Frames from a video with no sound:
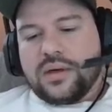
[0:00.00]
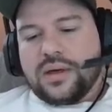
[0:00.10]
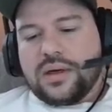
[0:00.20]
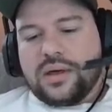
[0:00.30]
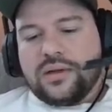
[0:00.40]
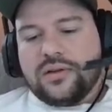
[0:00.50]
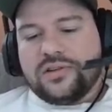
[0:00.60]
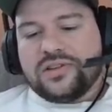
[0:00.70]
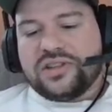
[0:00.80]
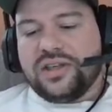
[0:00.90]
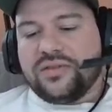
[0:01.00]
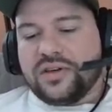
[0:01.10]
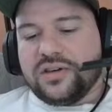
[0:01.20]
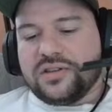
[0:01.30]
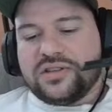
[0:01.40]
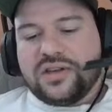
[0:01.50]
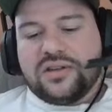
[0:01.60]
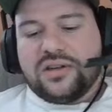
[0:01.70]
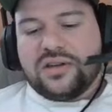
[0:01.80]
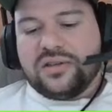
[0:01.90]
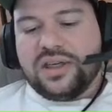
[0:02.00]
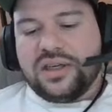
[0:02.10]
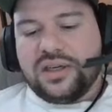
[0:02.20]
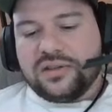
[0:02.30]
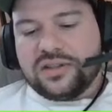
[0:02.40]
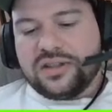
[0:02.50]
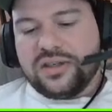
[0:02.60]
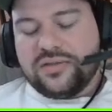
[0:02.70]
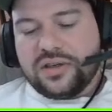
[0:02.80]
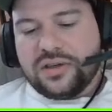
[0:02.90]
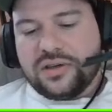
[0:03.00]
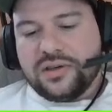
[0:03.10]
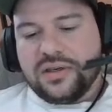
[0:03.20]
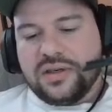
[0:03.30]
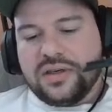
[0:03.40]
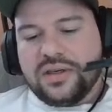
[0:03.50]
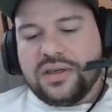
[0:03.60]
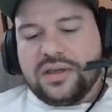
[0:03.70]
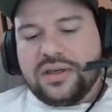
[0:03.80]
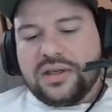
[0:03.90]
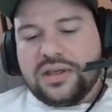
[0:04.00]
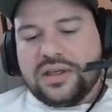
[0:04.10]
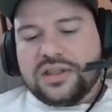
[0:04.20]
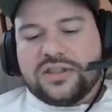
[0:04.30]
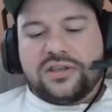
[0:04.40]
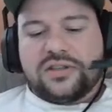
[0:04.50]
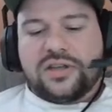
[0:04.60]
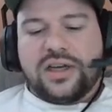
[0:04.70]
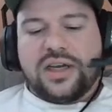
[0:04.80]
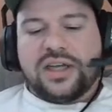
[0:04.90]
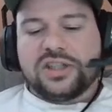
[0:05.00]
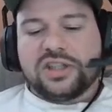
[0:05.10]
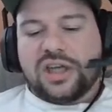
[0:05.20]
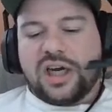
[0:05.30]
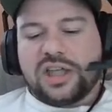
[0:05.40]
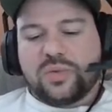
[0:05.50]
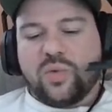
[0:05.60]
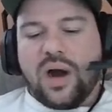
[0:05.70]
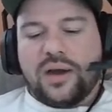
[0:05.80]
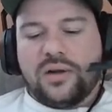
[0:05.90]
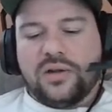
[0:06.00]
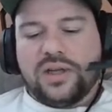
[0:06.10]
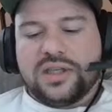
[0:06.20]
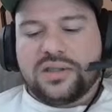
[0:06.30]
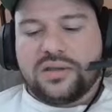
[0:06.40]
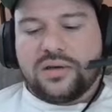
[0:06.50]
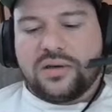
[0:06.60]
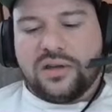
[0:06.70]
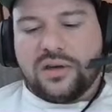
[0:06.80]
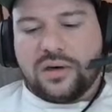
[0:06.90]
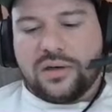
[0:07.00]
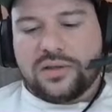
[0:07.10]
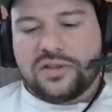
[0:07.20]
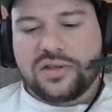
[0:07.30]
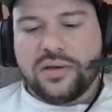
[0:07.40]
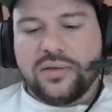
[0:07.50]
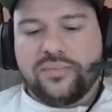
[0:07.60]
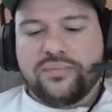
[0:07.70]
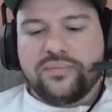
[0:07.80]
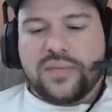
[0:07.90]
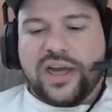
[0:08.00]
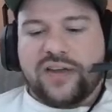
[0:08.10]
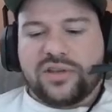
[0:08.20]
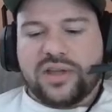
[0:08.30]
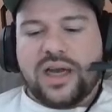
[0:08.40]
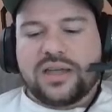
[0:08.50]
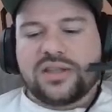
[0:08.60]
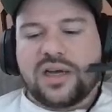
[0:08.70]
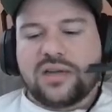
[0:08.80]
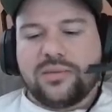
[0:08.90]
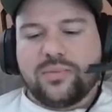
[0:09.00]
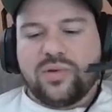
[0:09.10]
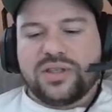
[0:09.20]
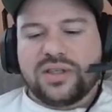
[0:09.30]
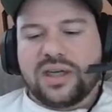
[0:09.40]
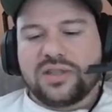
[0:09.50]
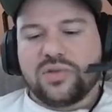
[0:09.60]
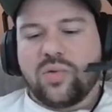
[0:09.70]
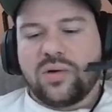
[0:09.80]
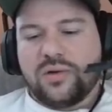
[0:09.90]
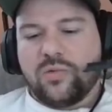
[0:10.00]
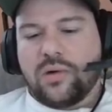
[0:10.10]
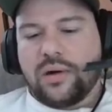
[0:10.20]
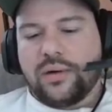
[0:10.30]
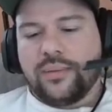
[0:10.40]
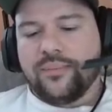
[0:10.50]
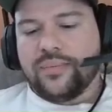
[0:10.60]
Their receivers, their leading receiver is their tight end Josh Weil, has 30 yards. After that, Tyler Boyd's got 21.